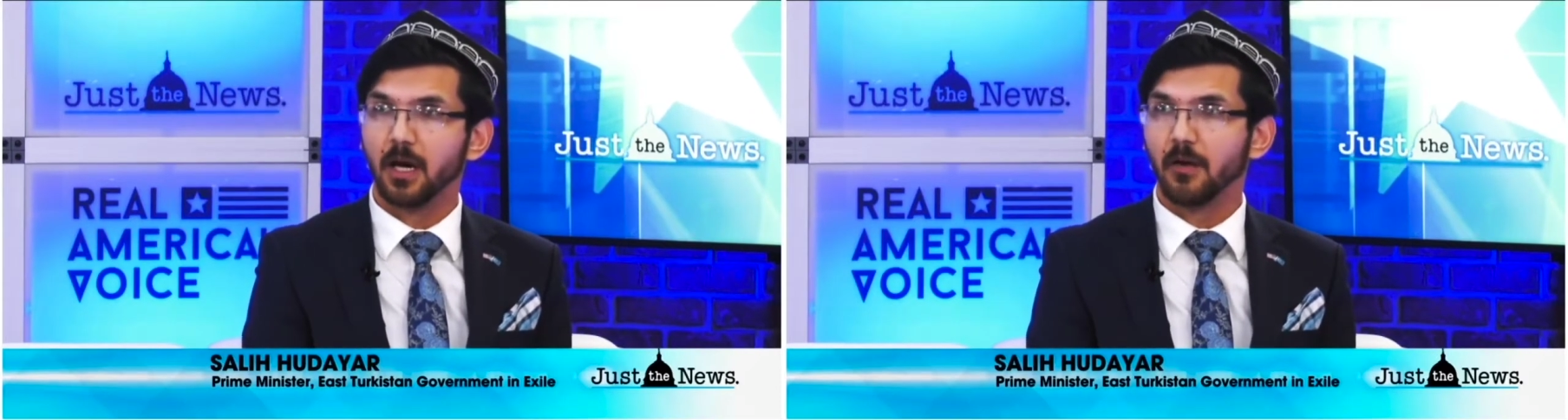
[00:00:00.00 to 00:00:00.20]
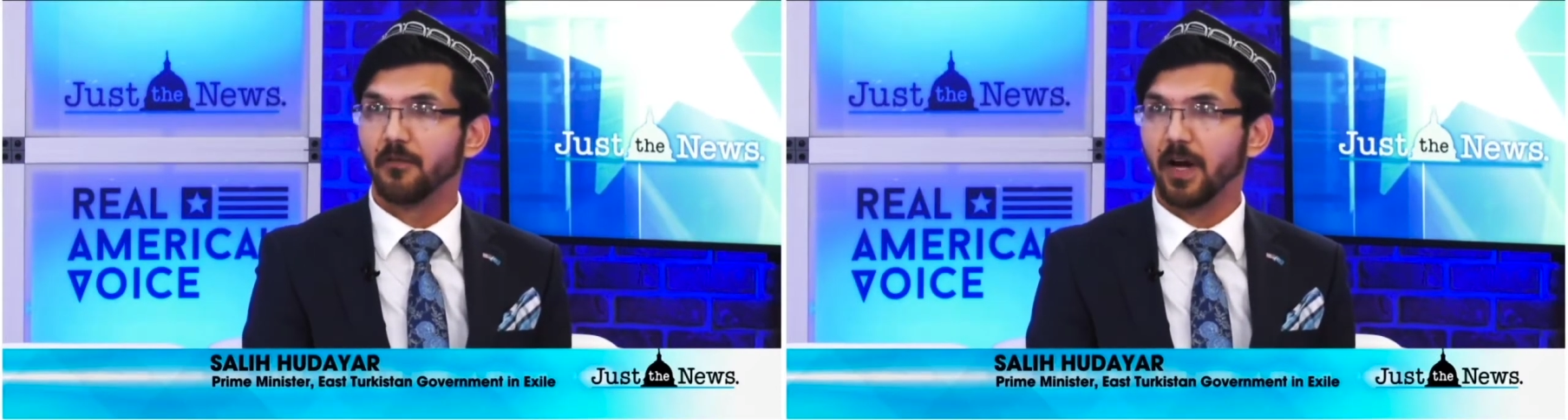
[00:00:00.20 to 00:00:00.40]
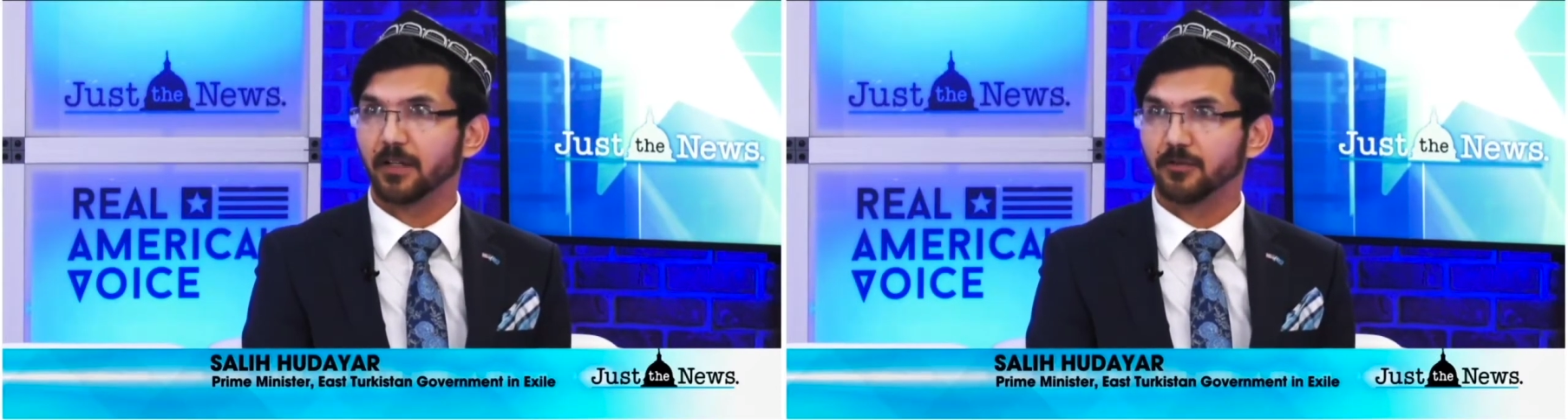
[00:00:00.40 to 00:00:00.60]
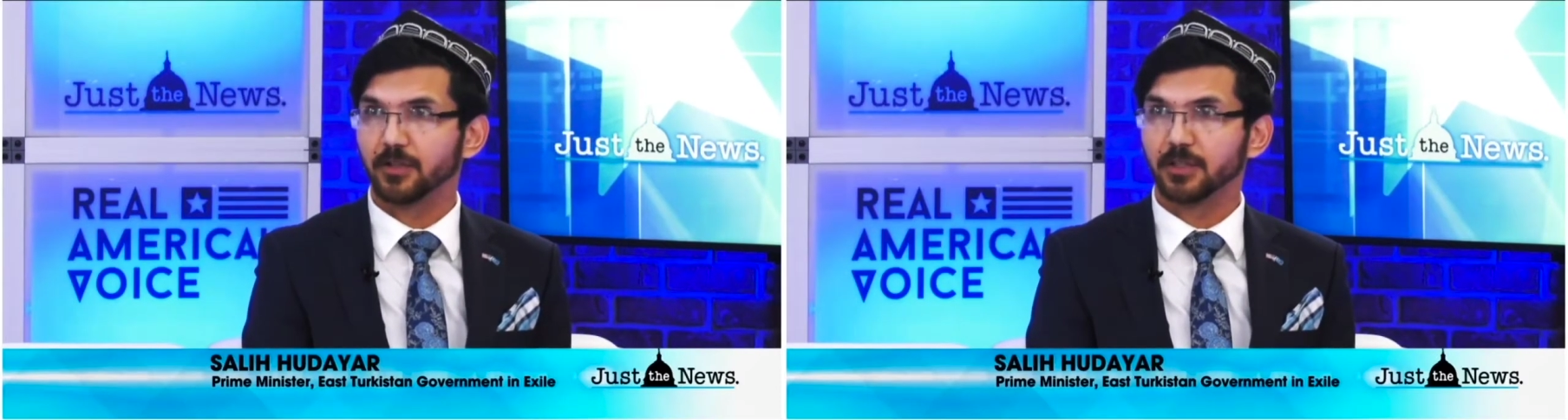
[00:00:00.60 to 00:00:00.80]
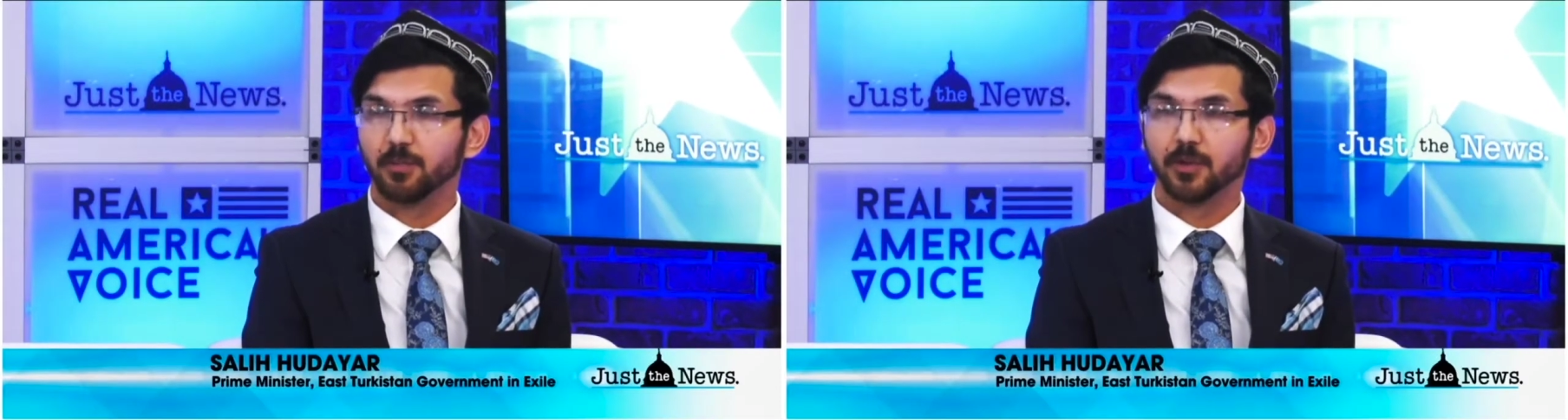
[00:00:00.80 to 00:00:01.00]

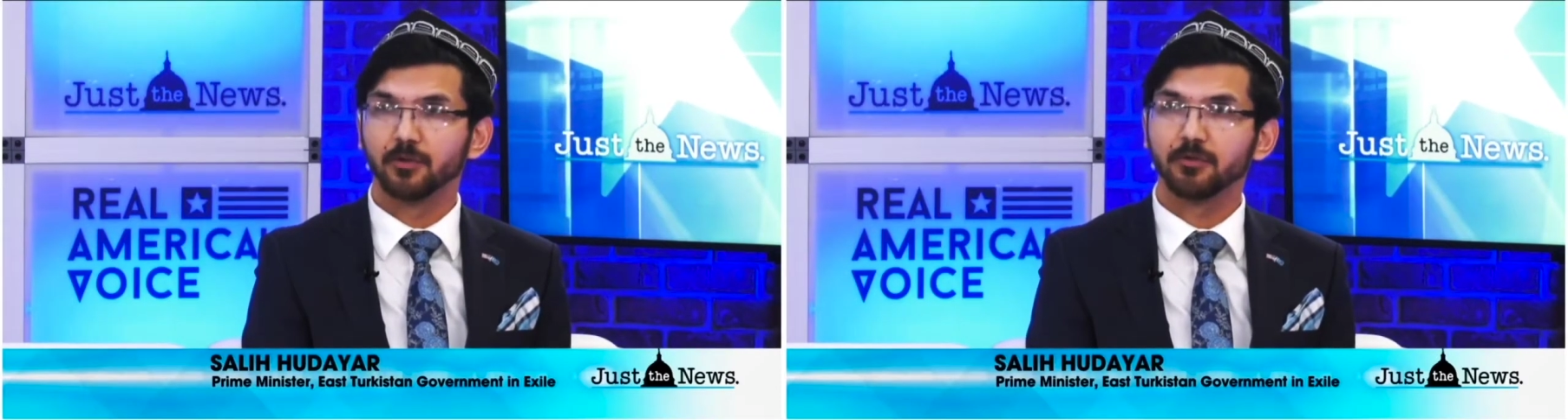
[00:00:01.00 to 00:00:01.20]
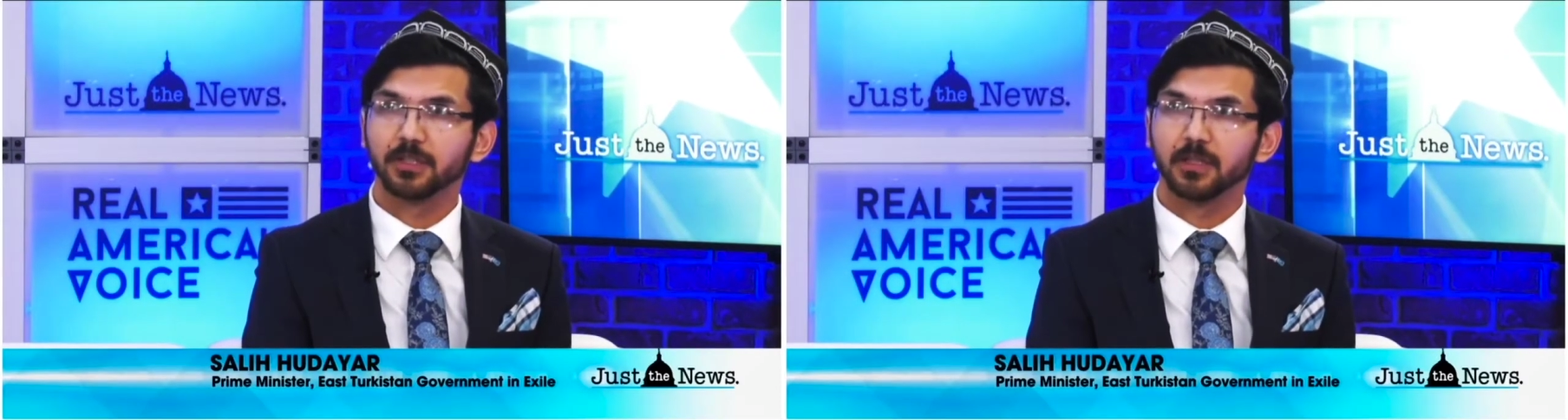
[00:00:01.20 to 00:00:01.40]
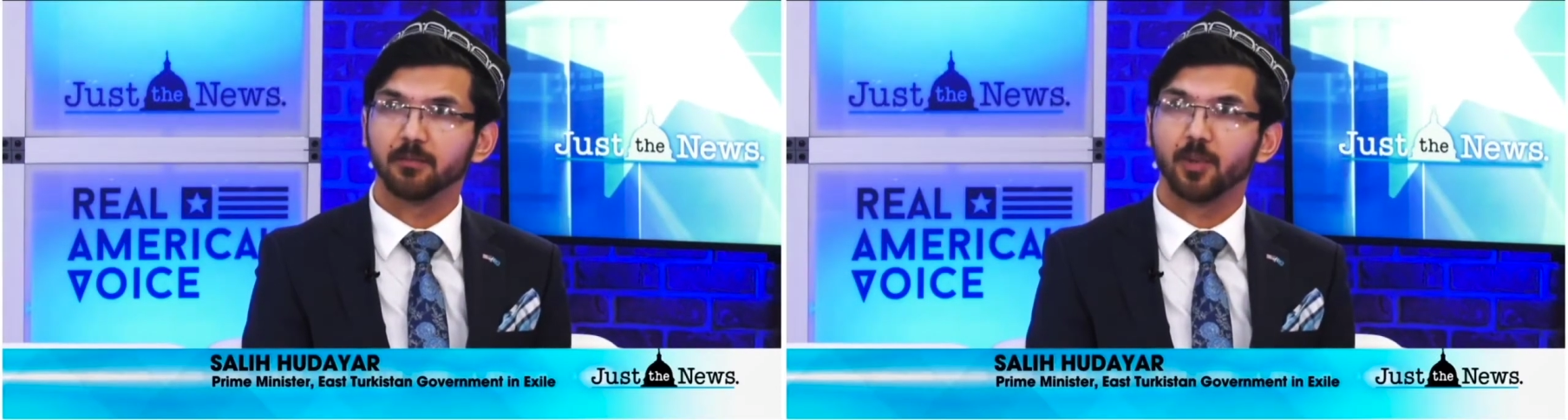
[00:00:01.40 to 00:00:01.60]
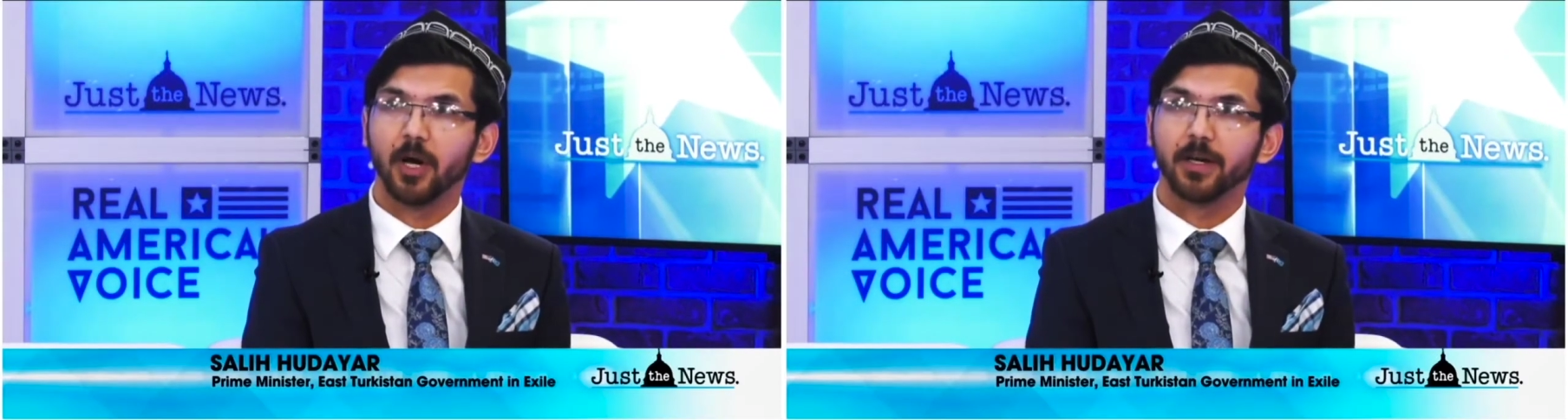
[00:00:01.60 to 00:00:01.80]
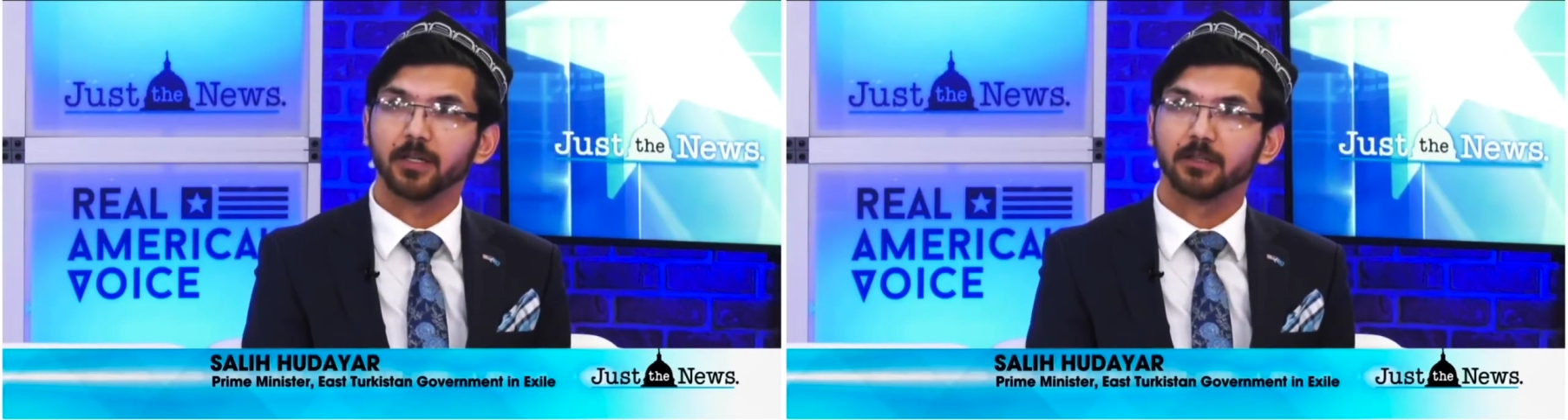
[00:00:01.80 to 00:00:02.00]
factories producing
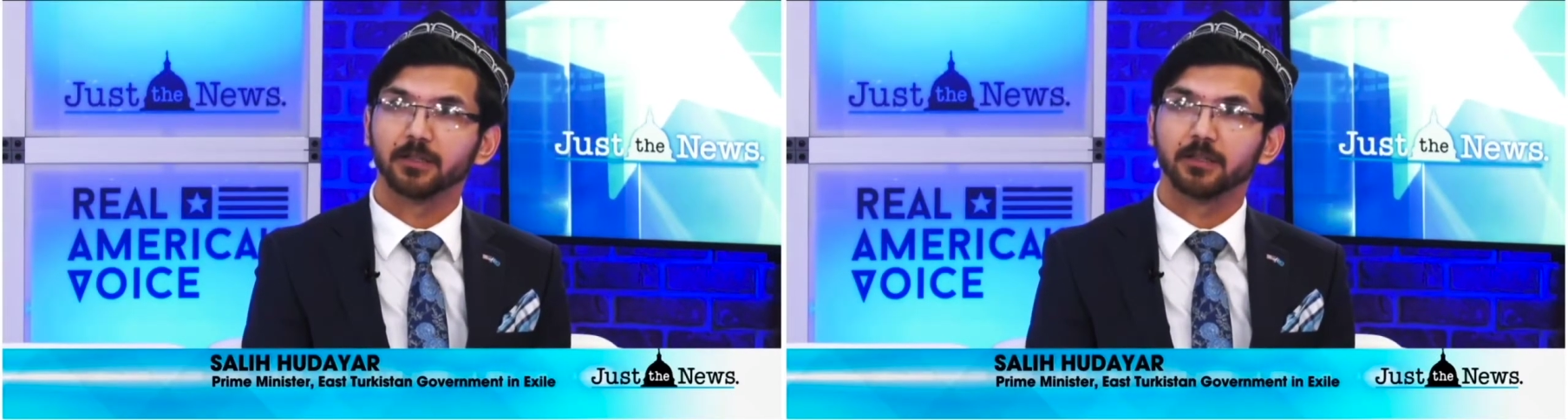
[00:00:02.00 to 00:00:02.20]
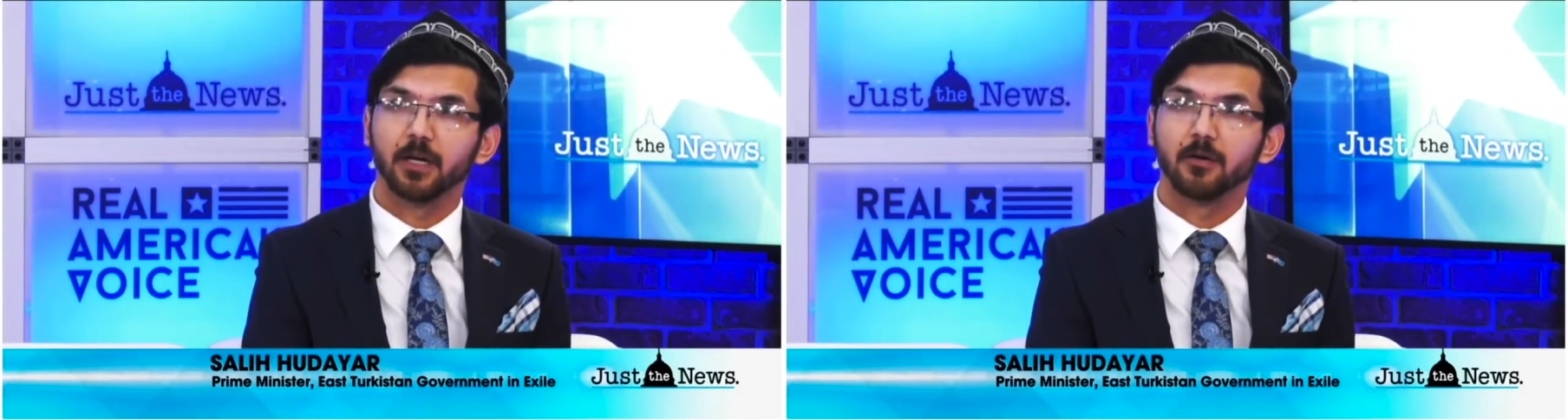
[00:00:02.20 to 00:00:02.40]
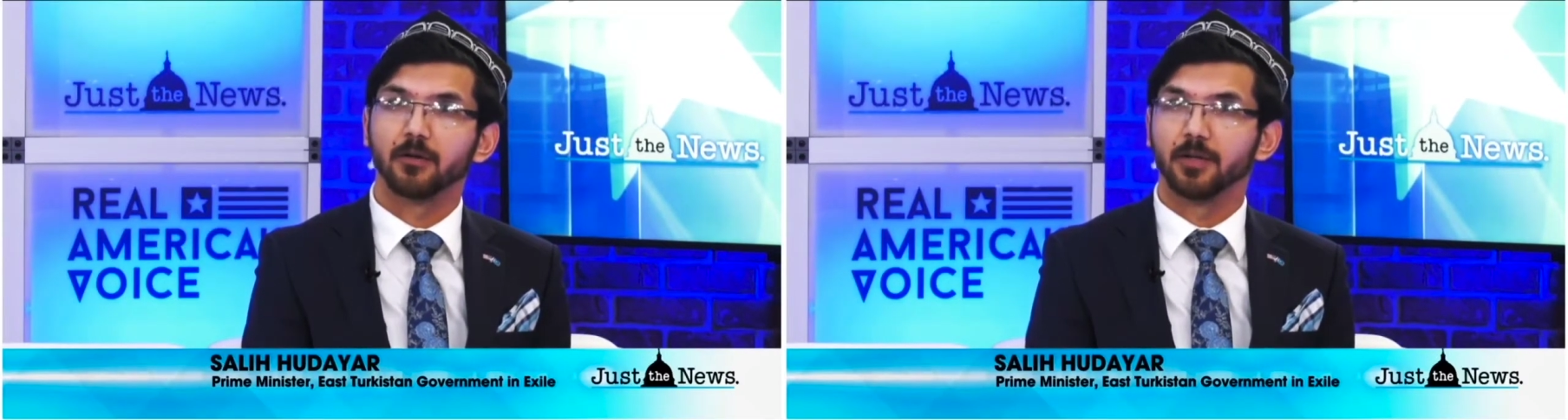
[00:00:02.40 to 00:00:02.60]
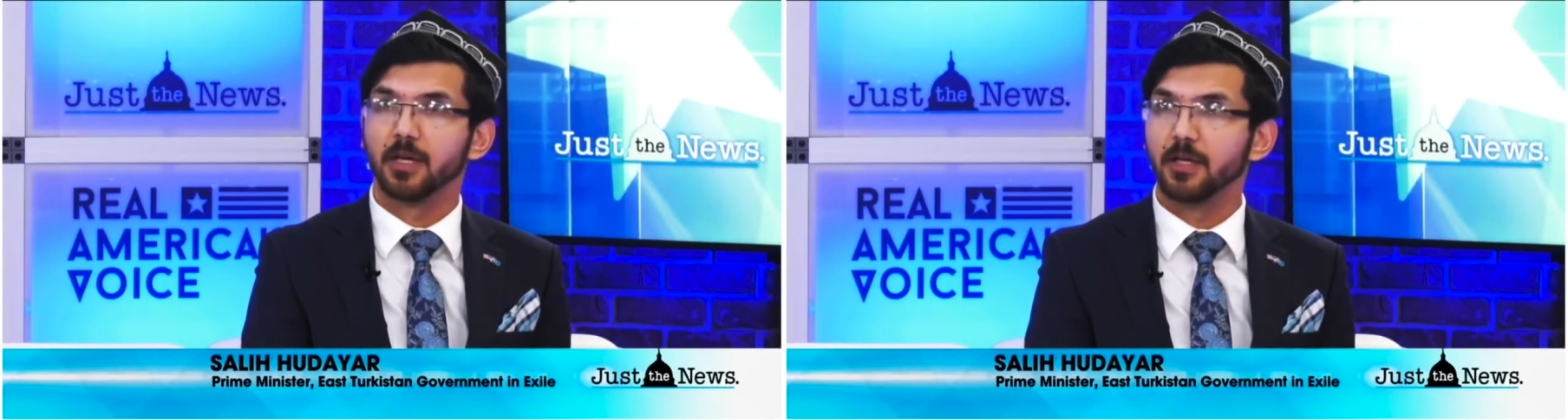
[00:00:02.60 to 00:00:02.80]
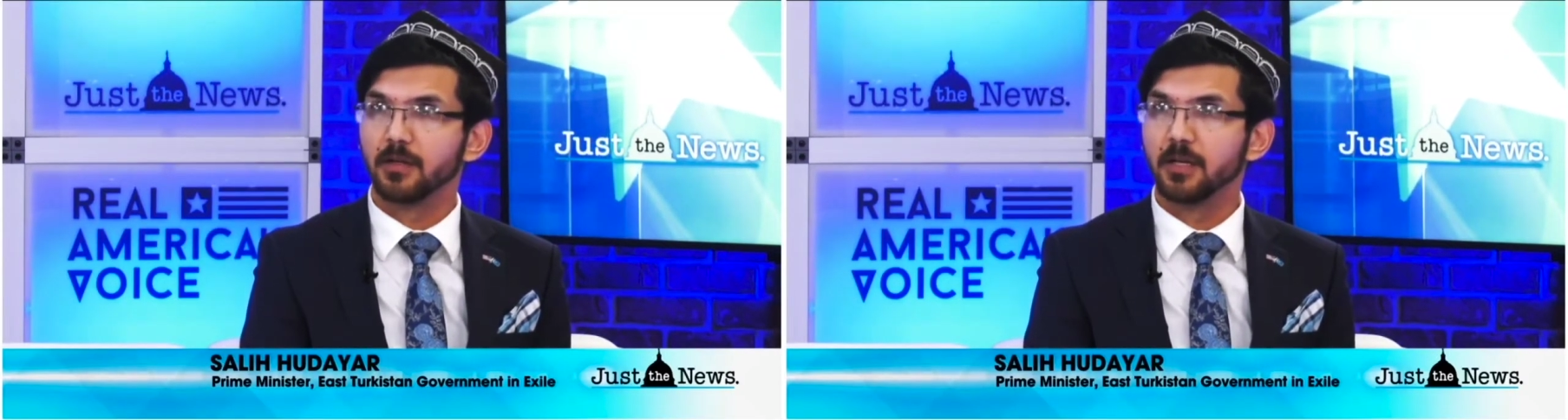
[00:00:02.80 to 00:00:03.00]
products that are
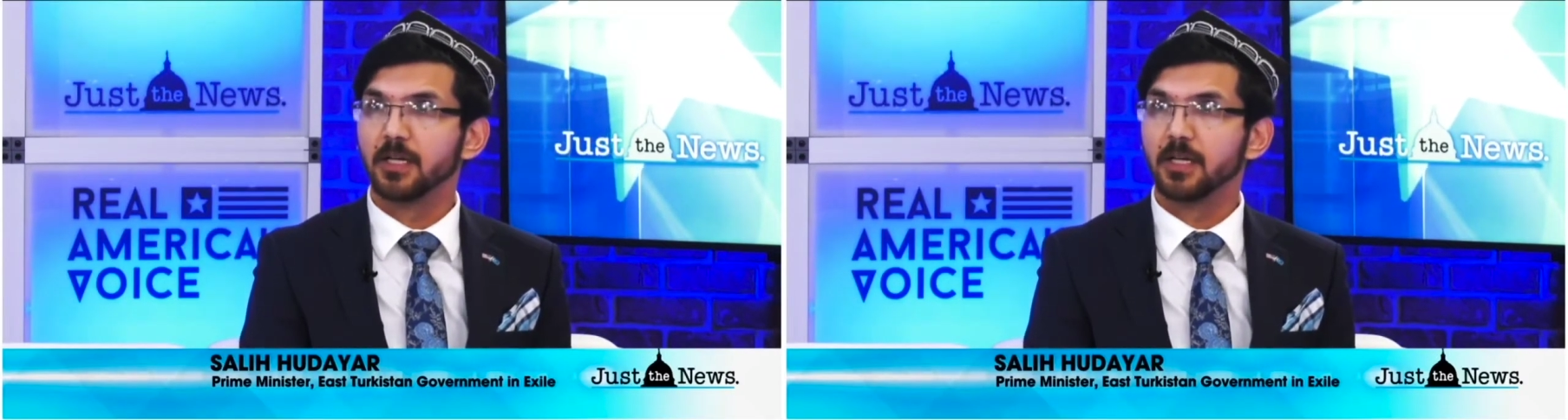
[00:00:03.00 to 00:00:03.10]
then